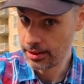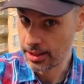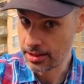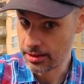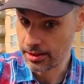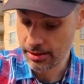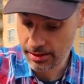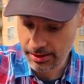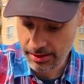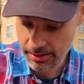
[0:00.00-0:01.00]
Let's
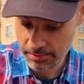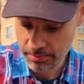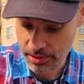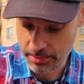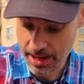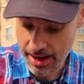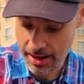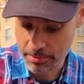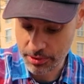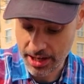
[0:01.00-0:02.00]
put it
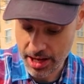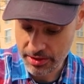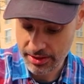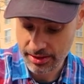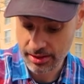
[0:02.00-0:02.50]
back and put it out.